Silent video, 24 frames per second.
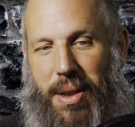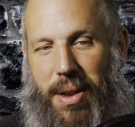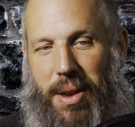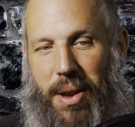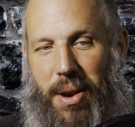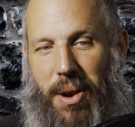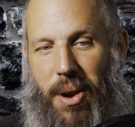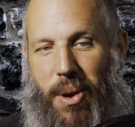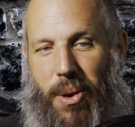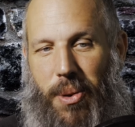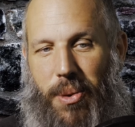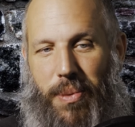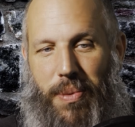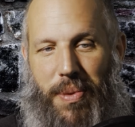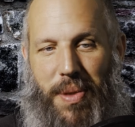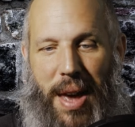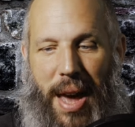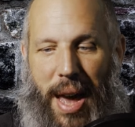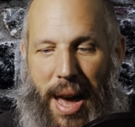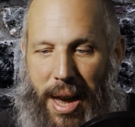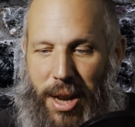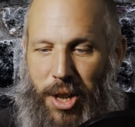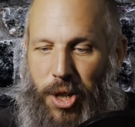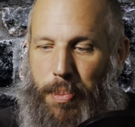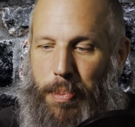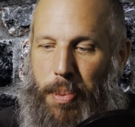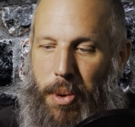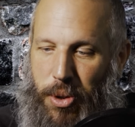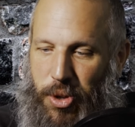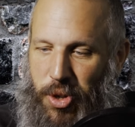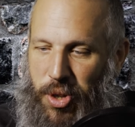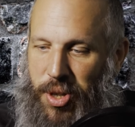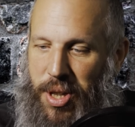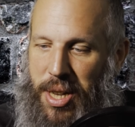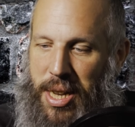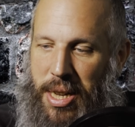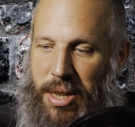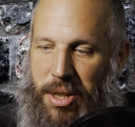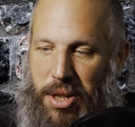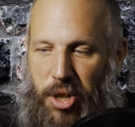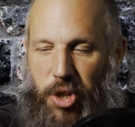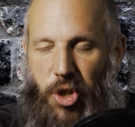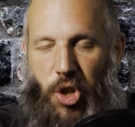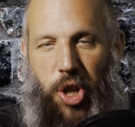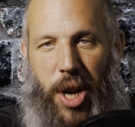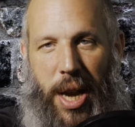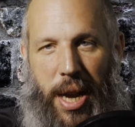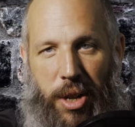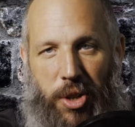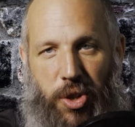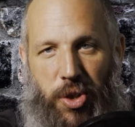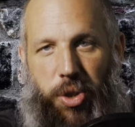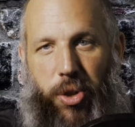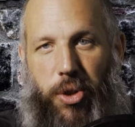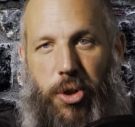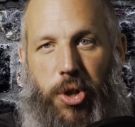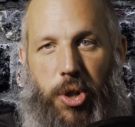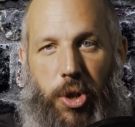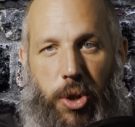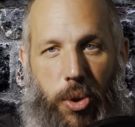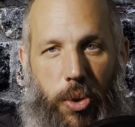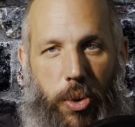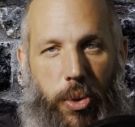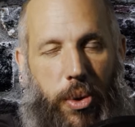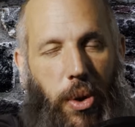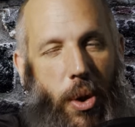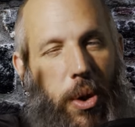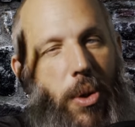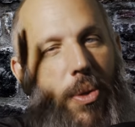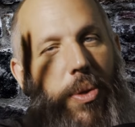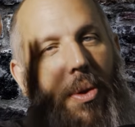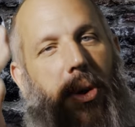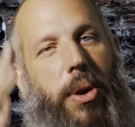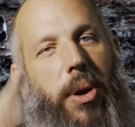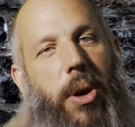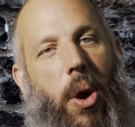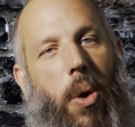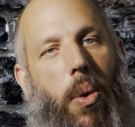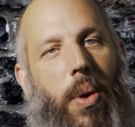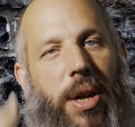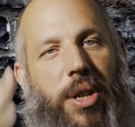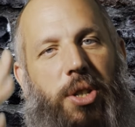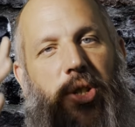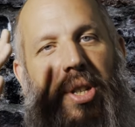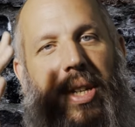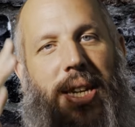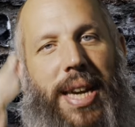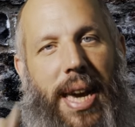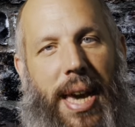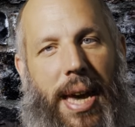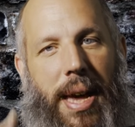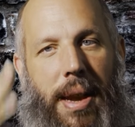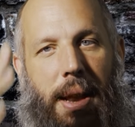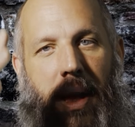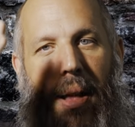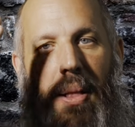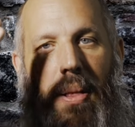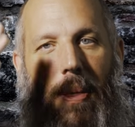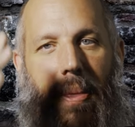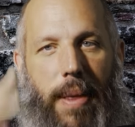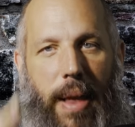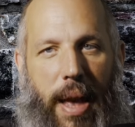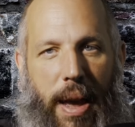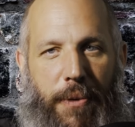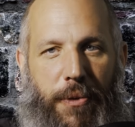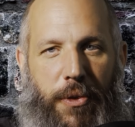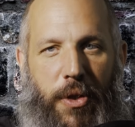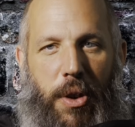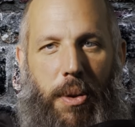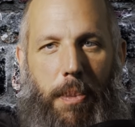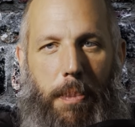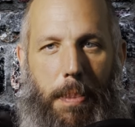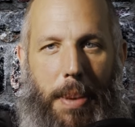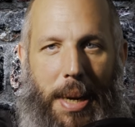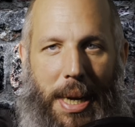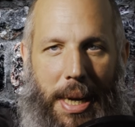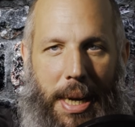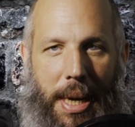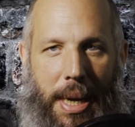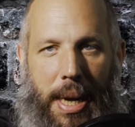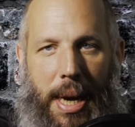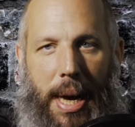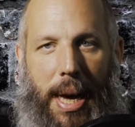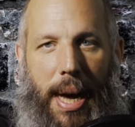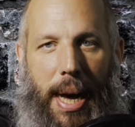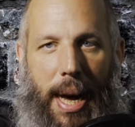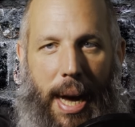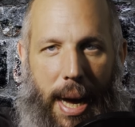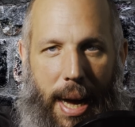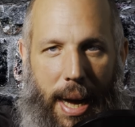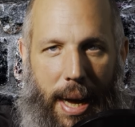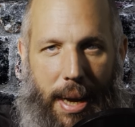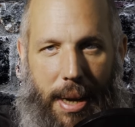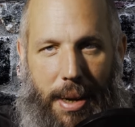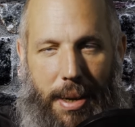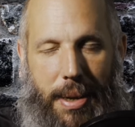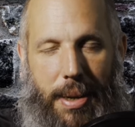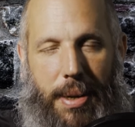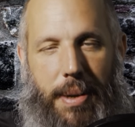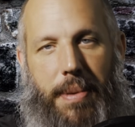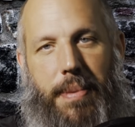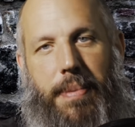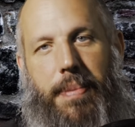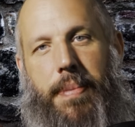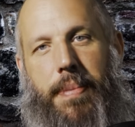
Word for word: you know the experts need to change their tune or they're going to get left behind.